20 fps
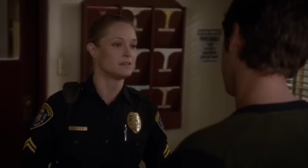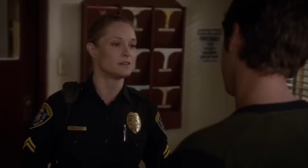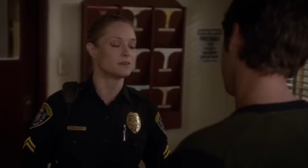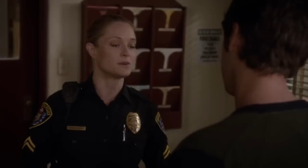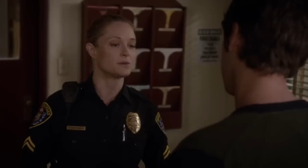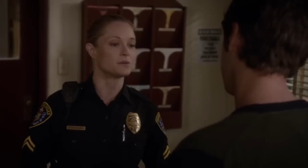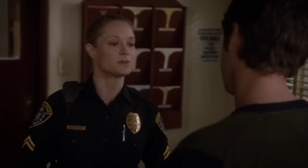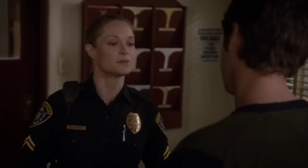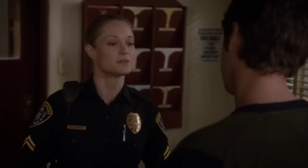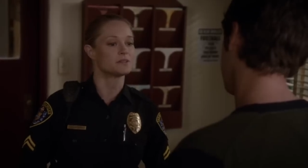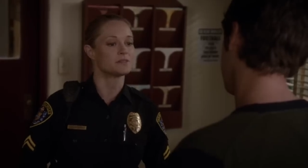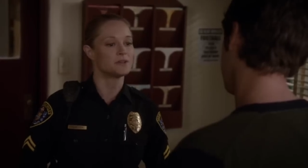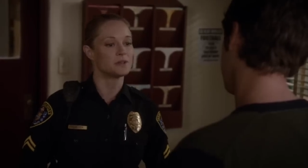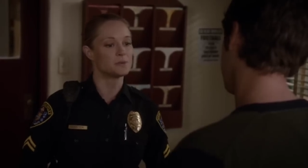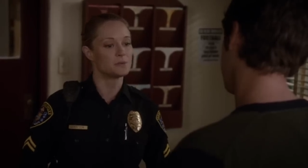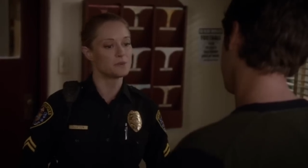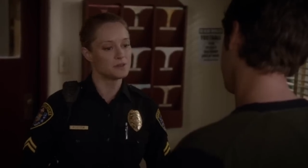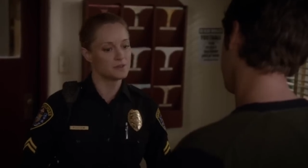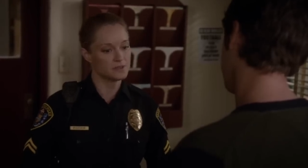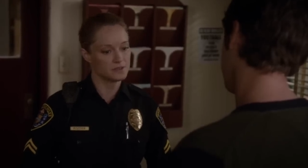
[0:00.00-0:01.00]
you know, you're
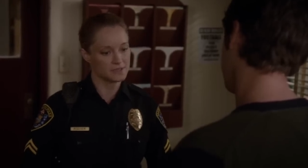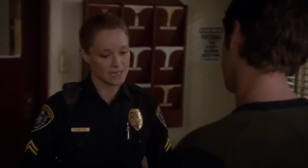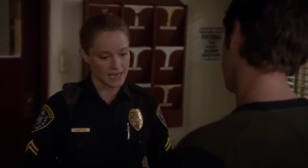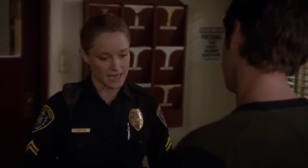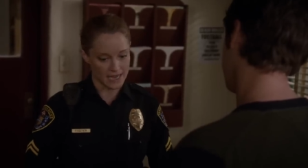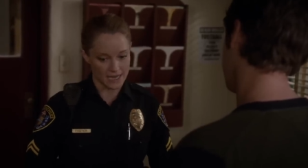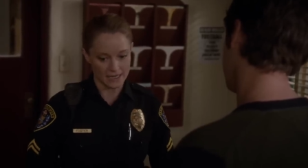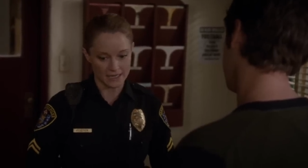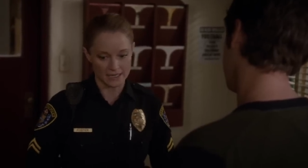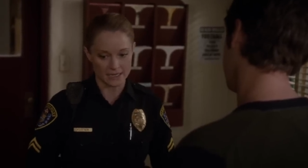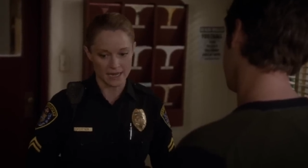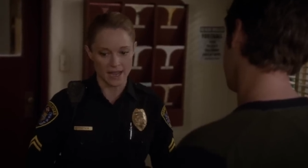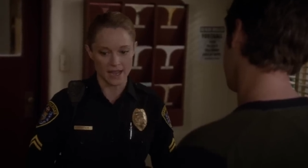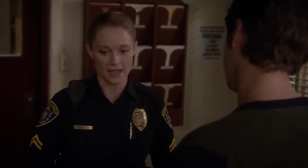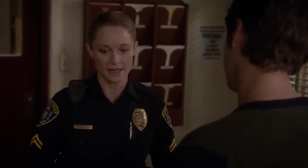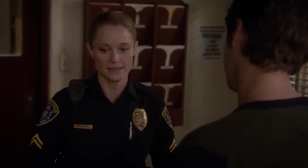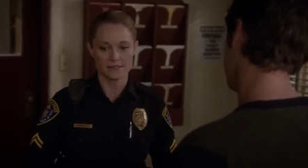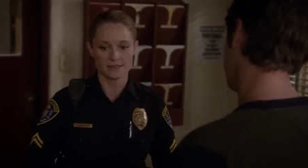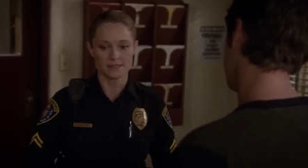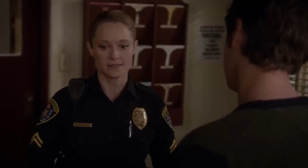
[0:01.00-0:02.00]
living with your dad, and
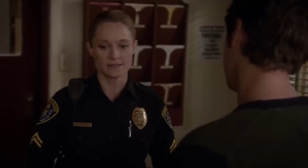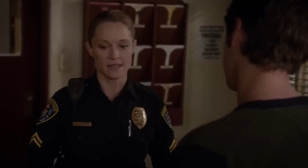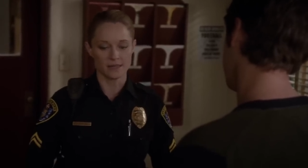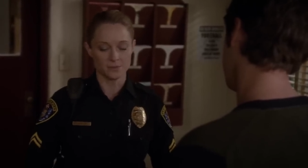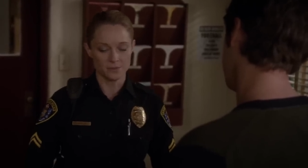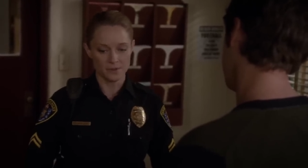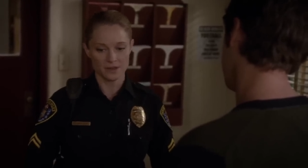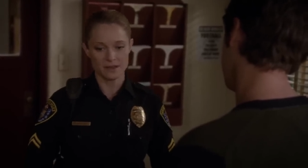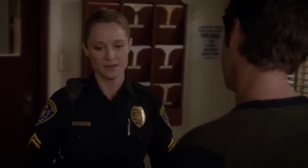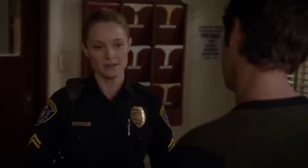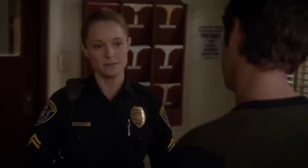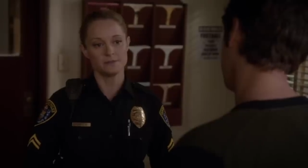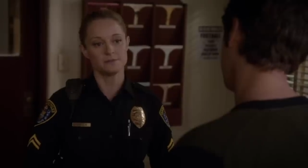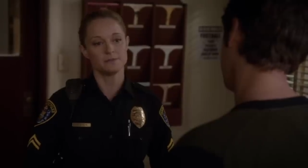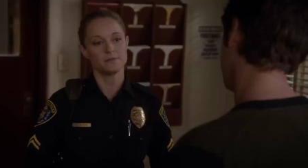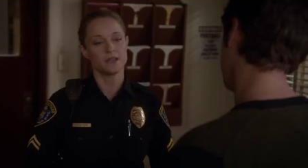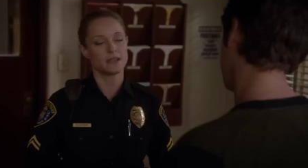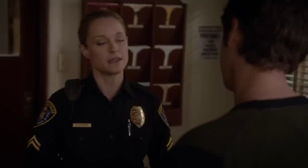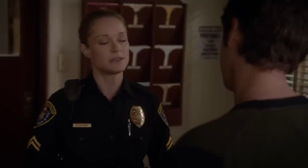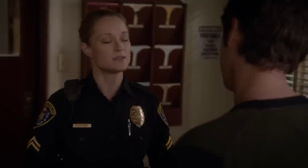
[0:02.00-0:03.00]
I just, I want
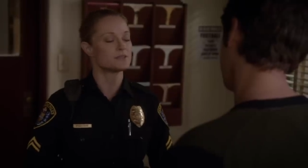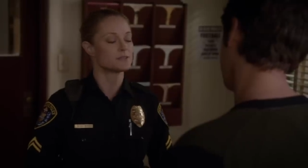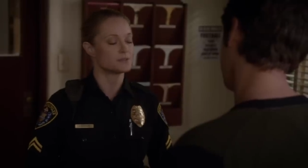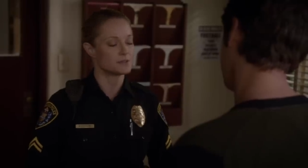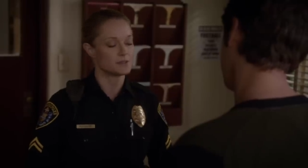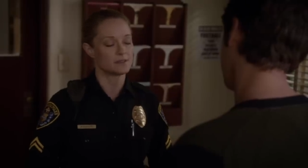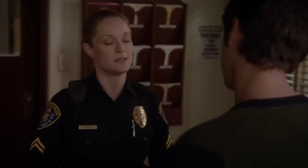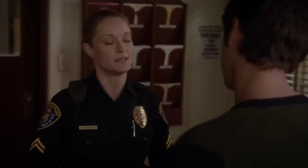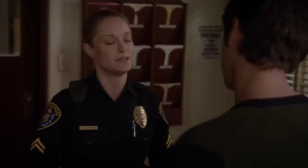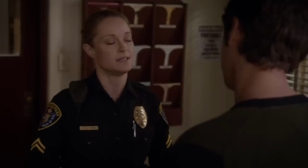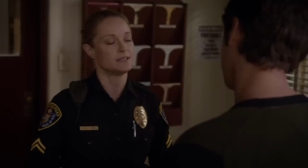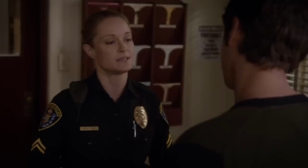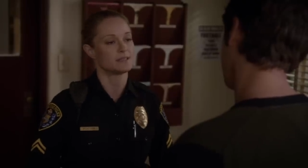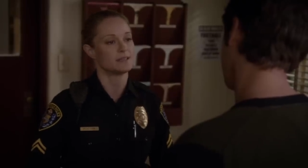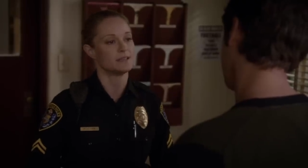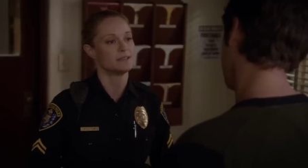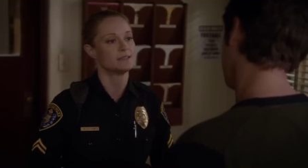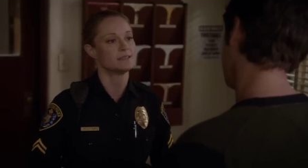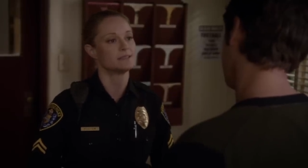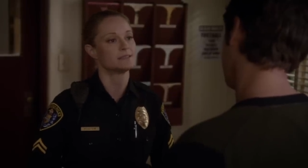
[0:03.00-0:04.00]
to make sure that it's
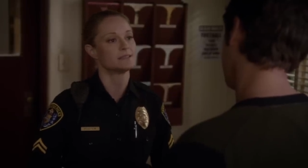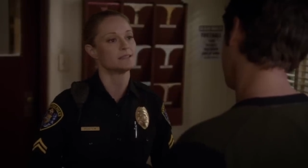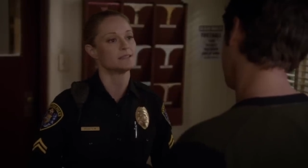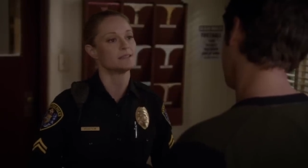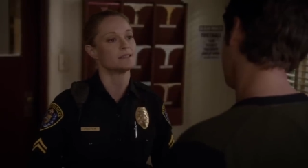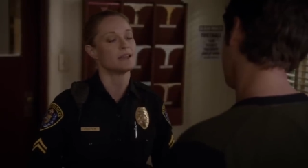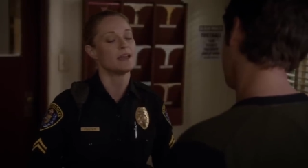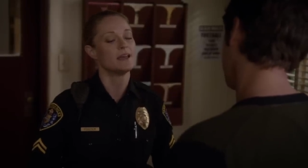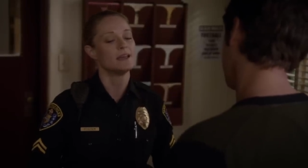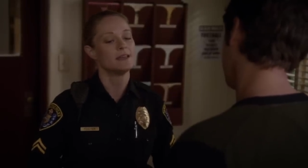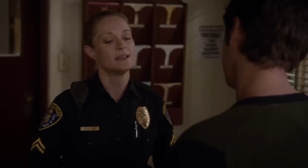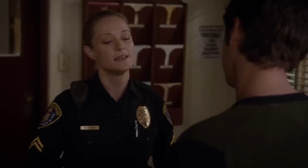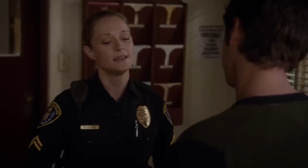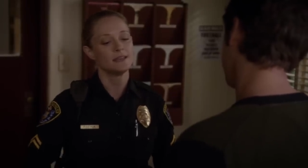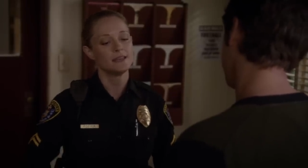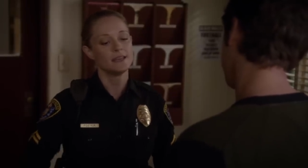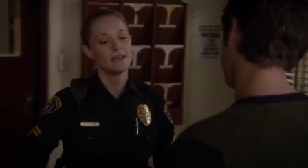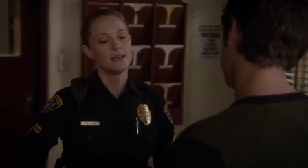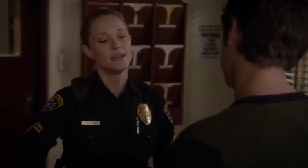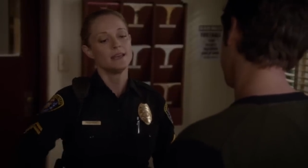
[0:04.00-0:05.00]
a, it's a
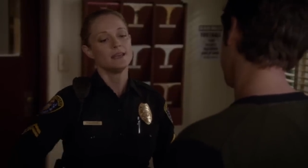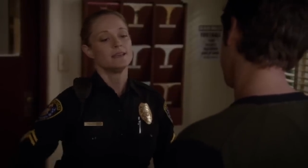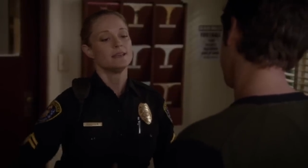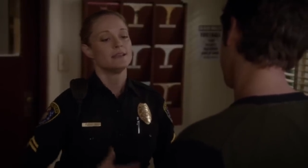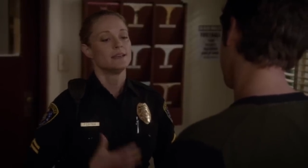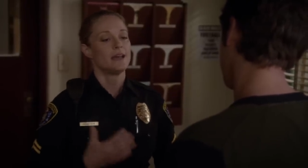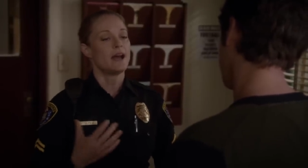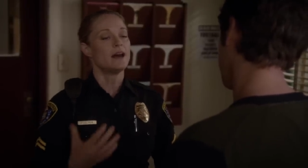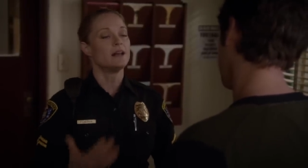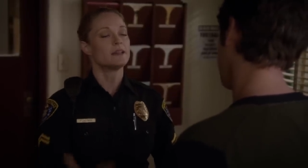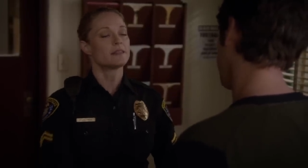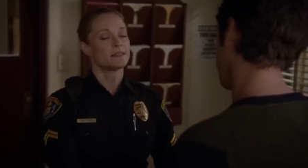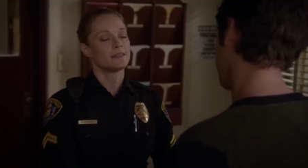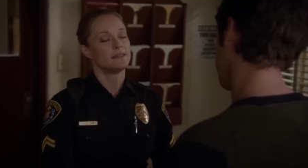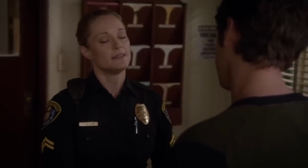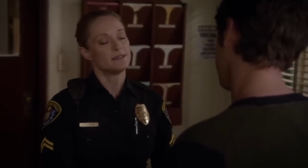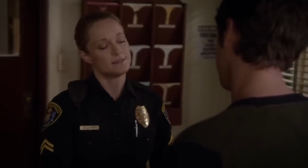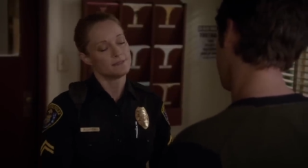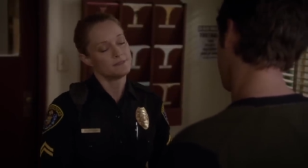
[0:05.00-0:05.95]
healthy